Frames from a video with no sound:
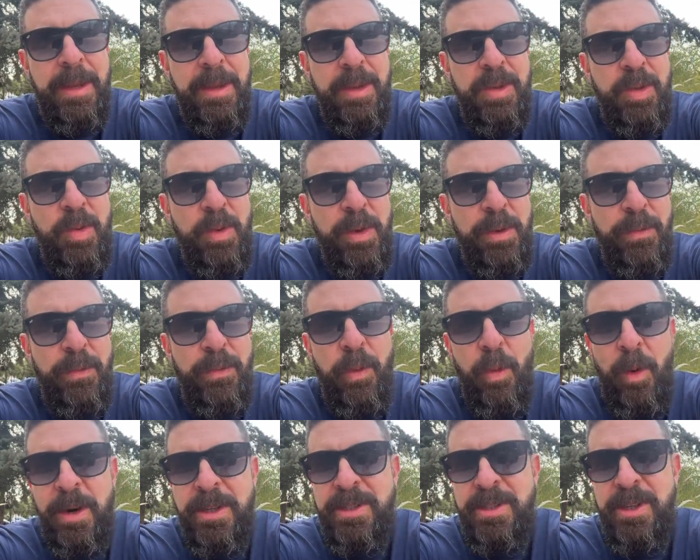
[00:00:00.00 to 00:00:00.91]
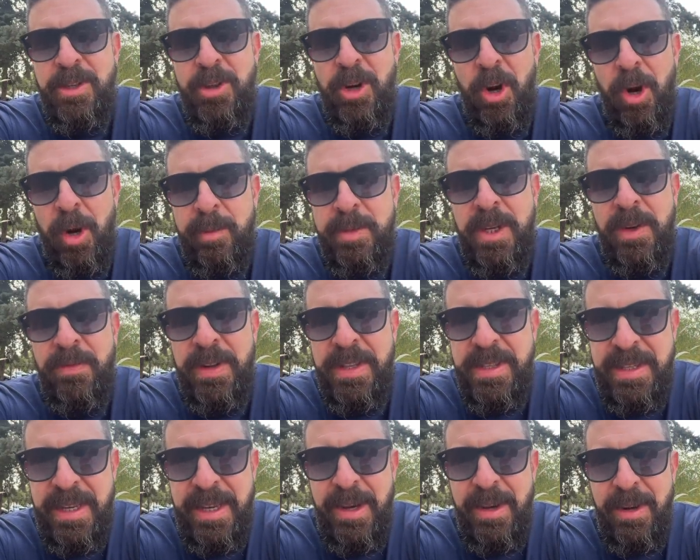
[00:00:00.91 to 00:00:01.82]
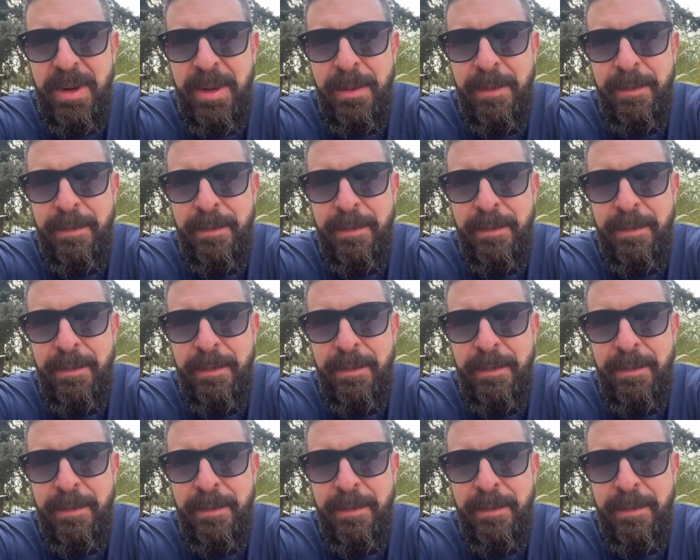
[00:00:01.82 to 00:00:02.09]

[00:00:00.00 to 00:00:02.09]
to enforce the terms of a deal